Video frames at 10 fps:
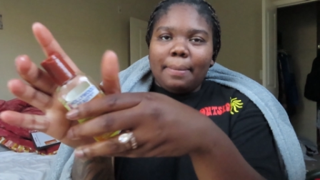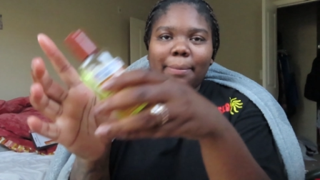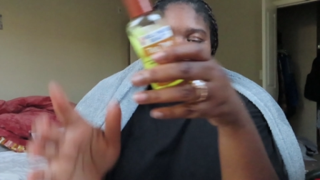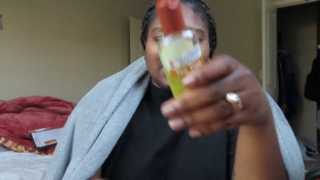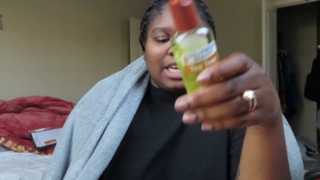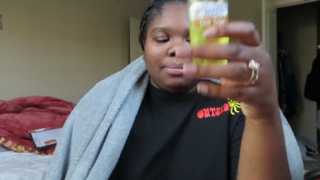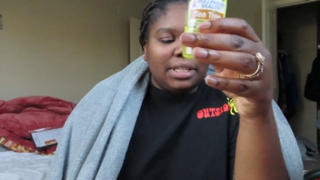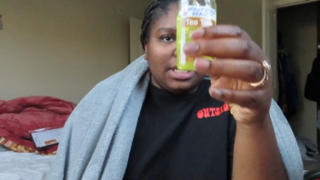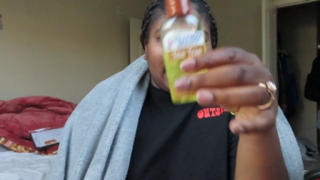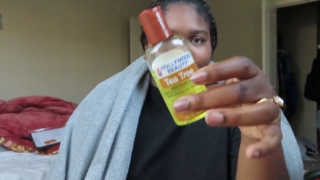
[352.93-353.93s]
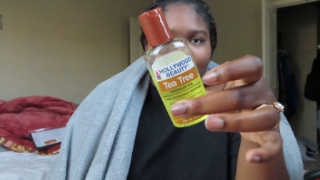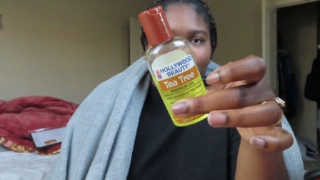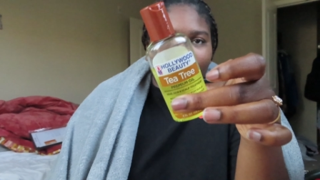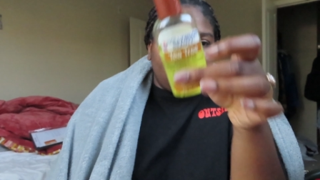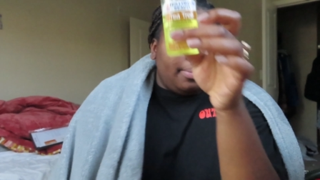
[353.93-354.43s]
My scalp doesn't like this
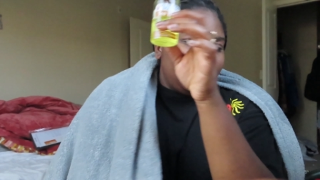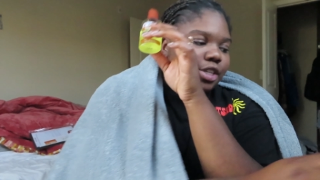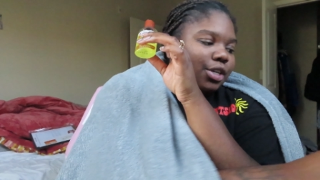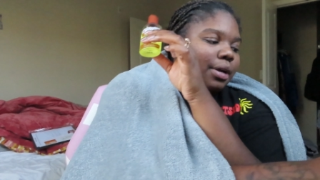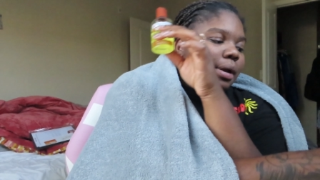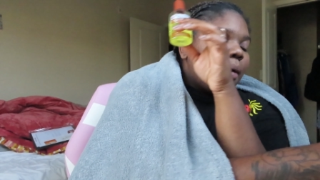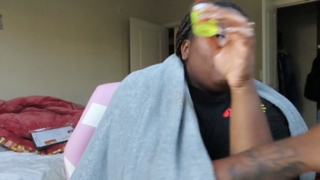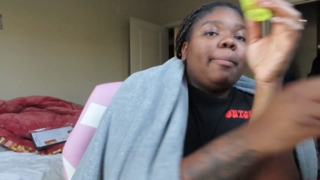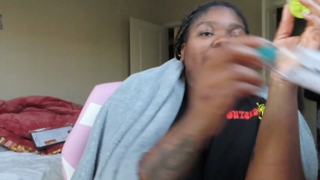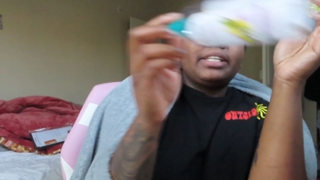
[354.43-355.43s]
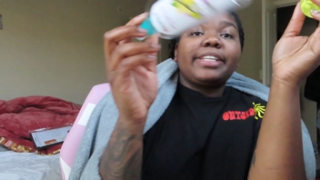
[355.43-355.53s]
one very much. But my